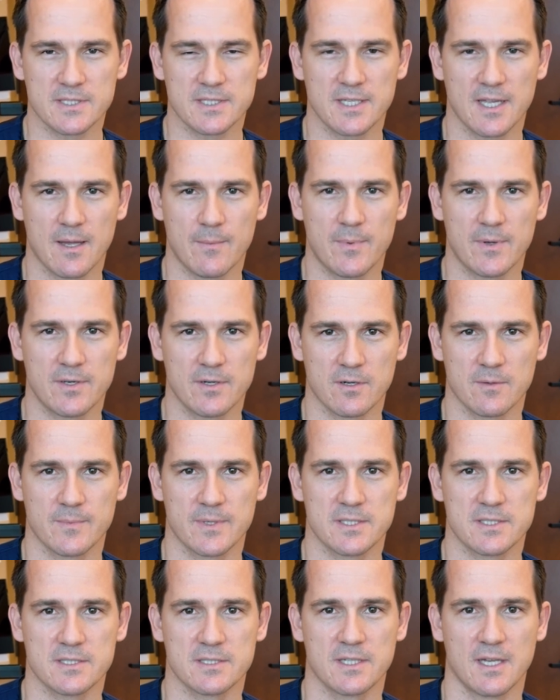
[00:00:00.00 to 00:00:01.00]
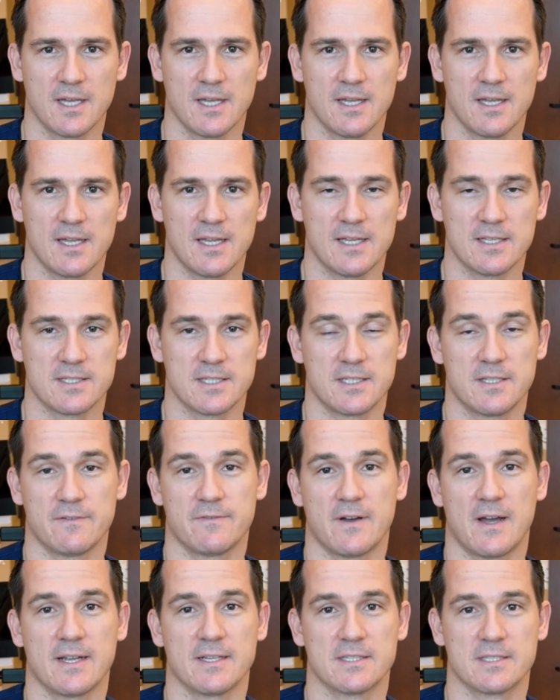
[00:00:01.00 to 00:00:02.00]
The epidermis is a
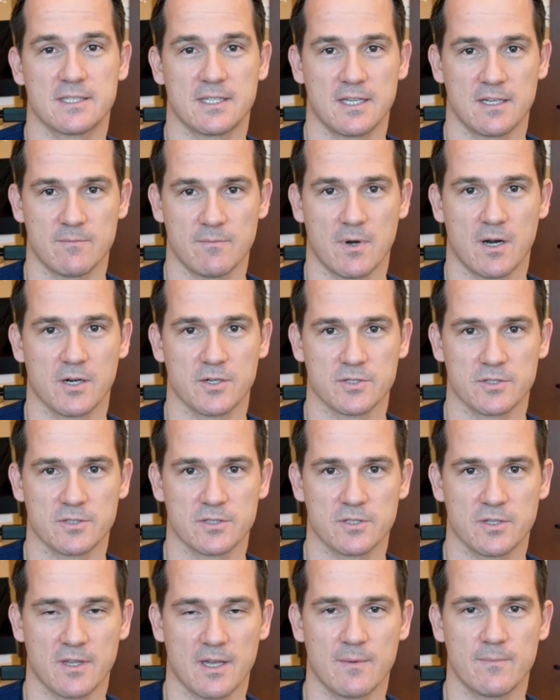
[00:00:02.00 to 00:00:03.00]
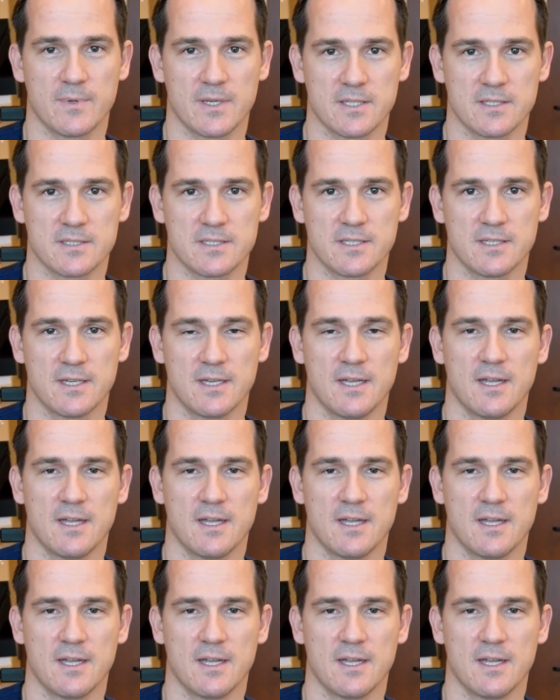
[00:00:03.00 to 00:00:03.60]
defined skin margin, so that means